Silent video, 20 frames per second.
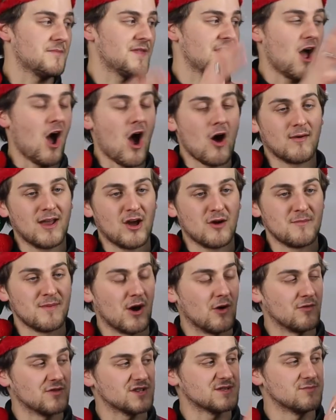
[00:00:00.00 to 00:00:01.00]
They are a little bit
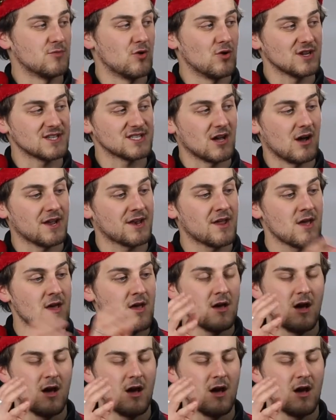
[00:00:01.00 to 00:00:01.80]
on the smaller side.